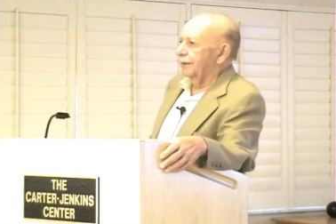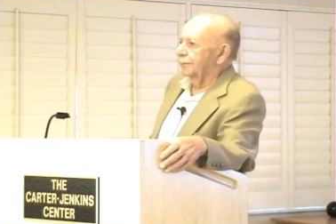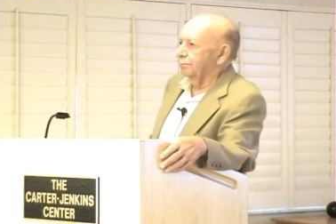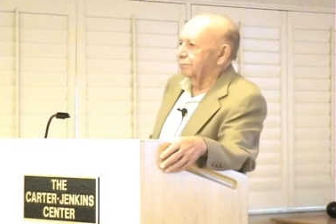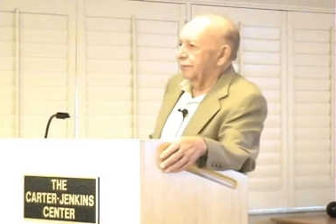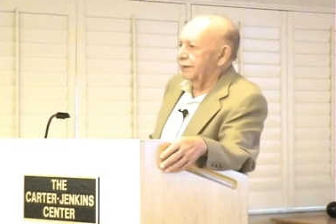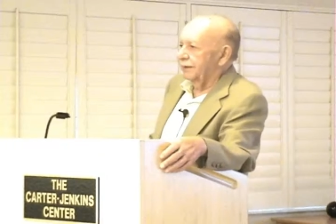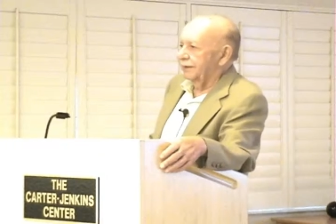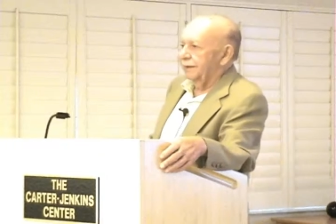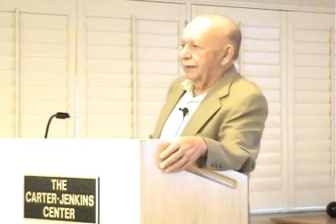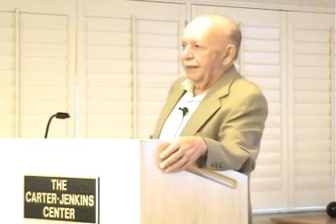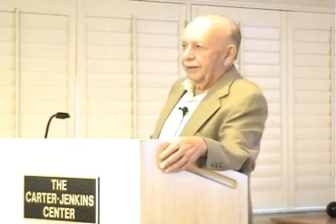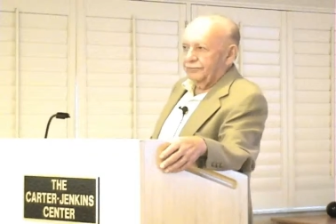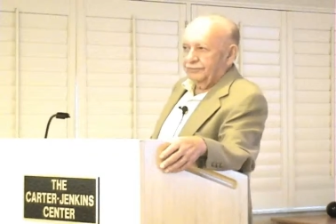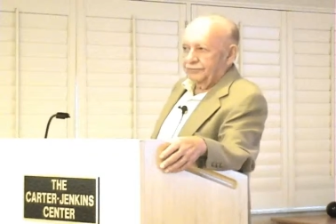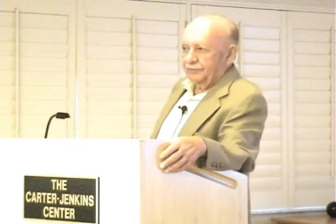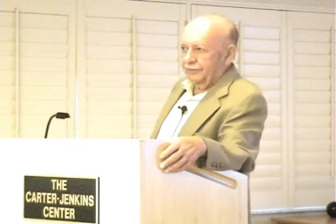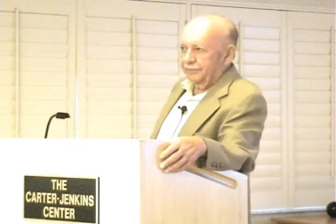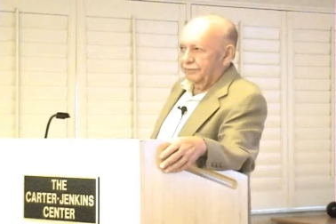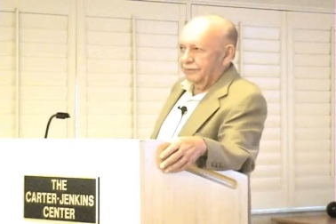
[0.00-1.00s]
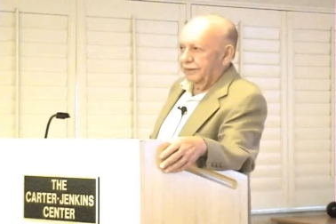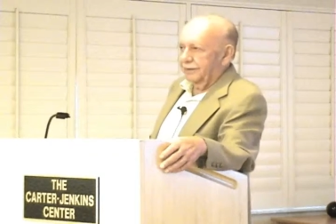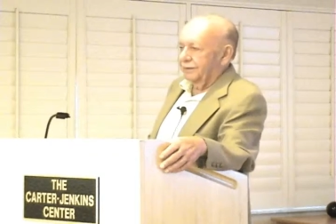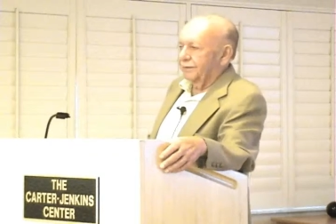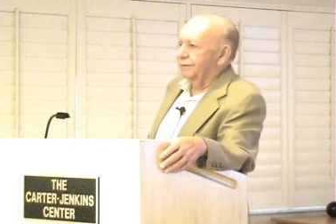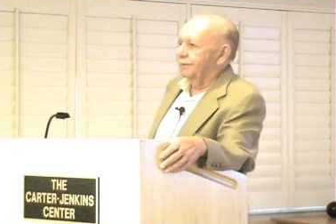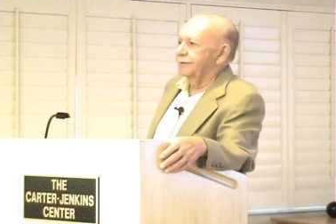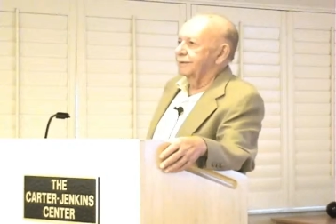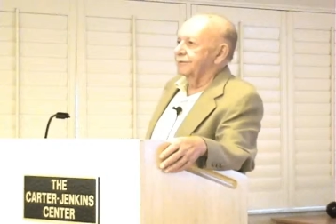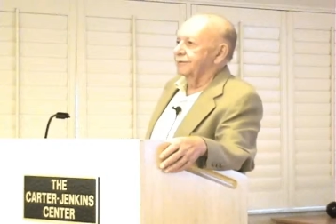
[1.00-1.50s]
that may last
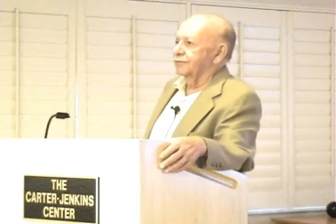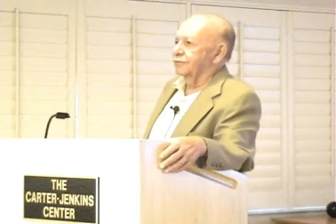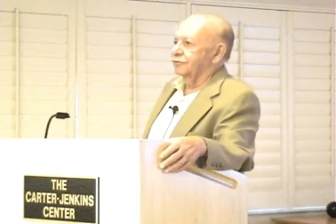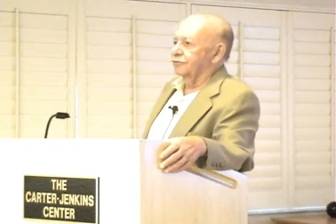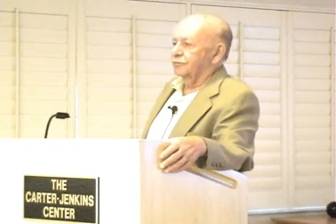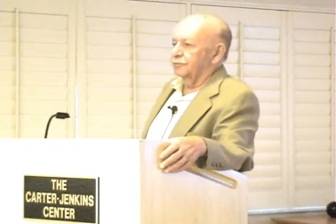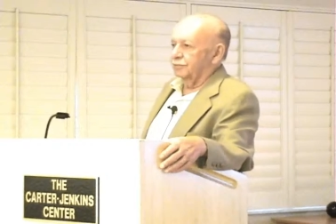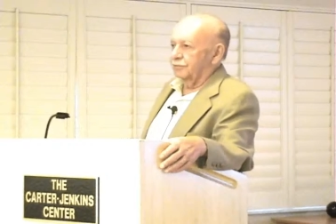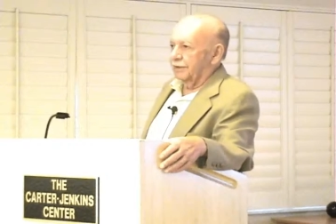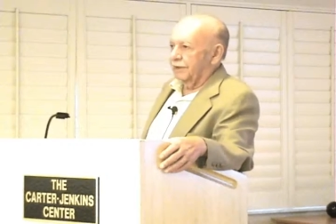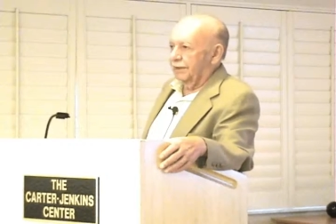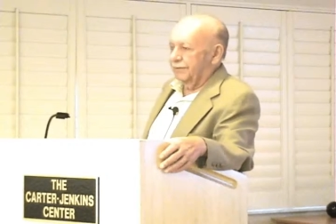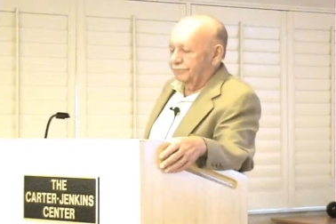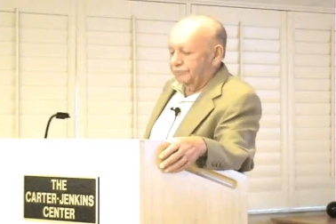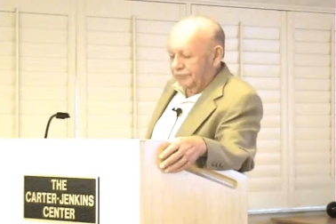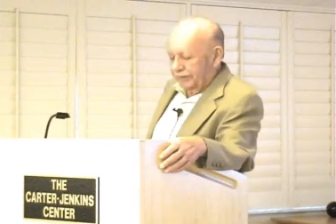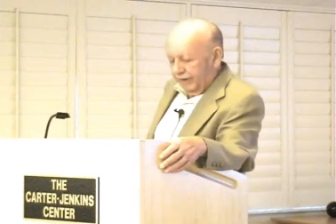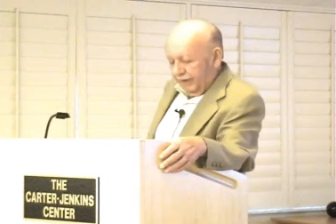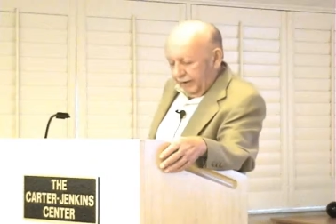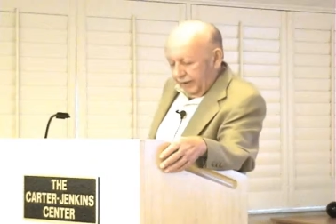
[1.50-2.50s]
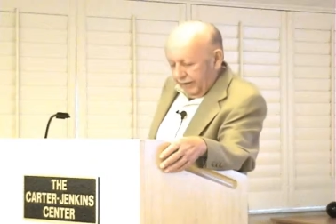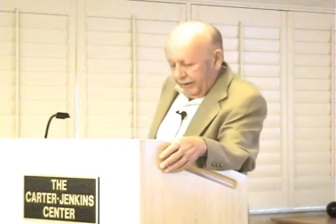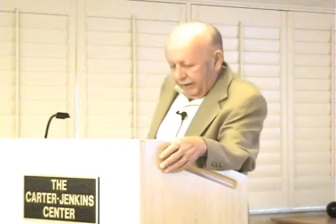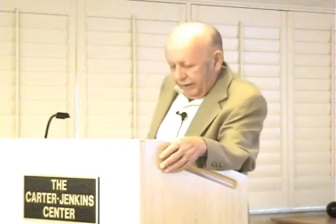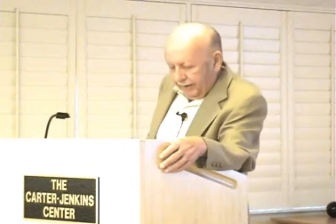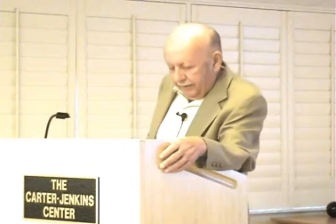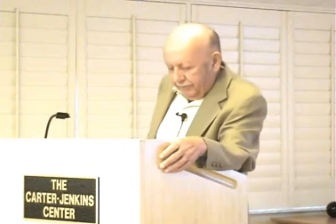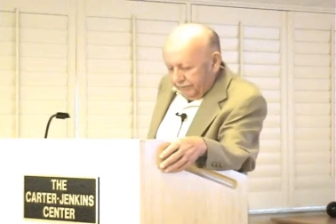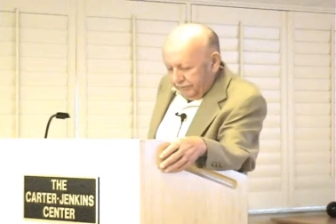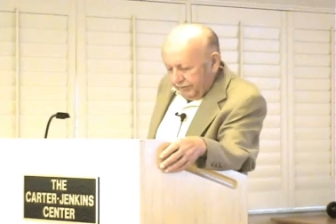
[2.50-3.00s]
several years, sometimes
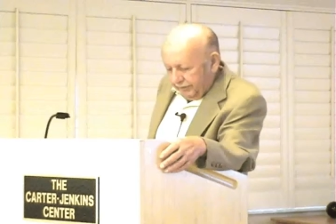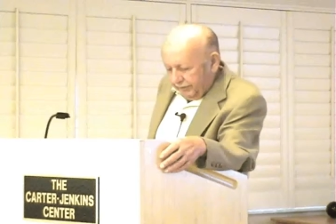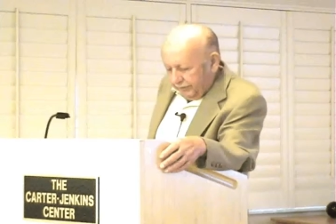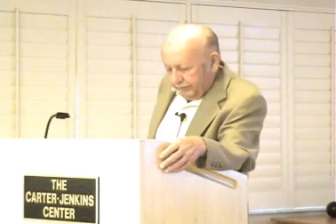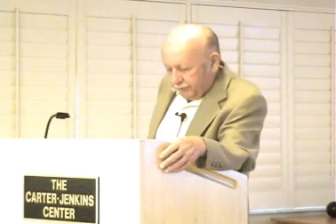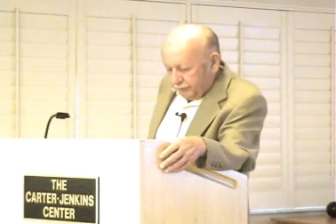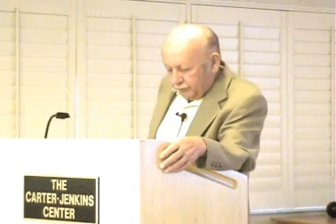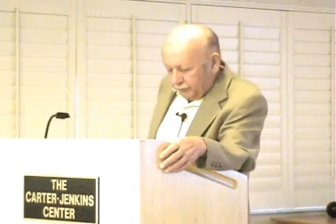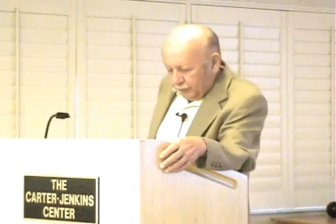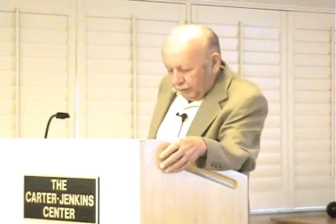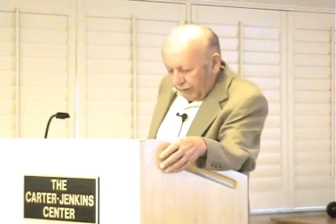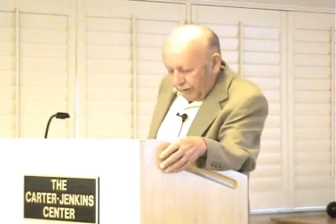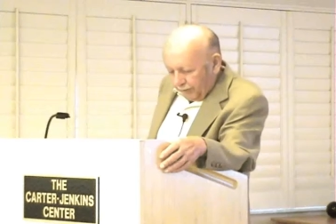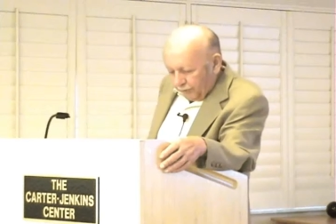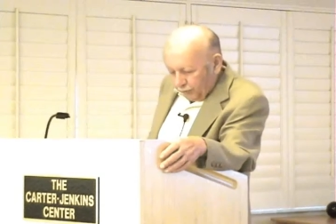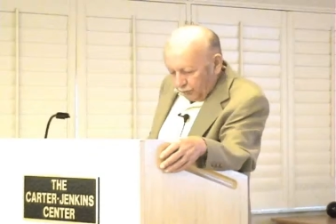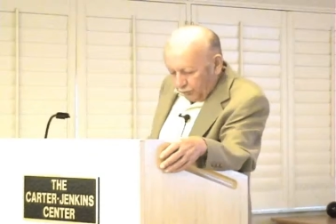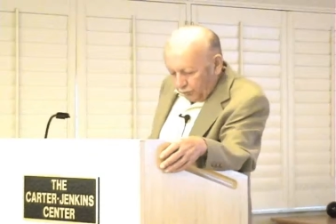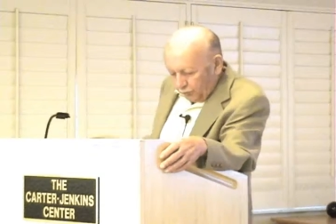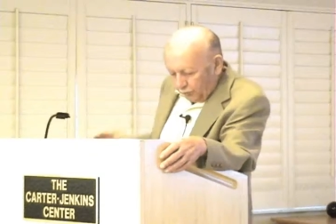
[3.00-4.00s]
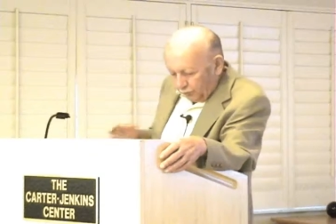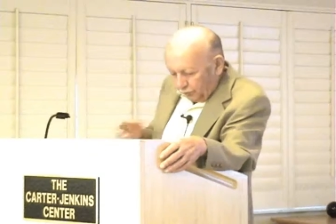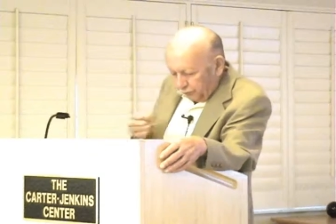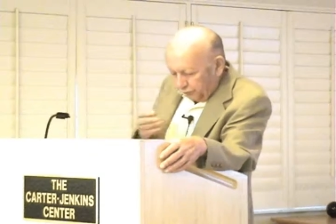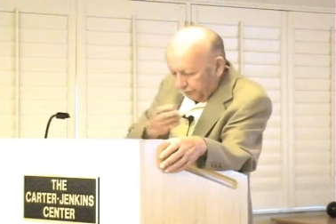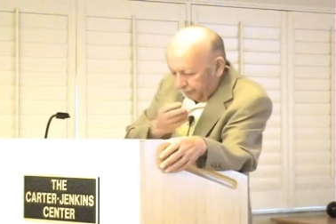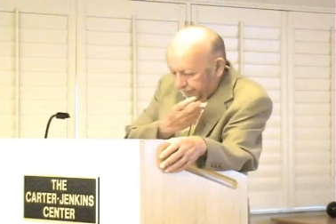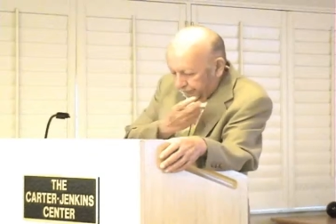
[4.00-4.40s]
even into adulthood.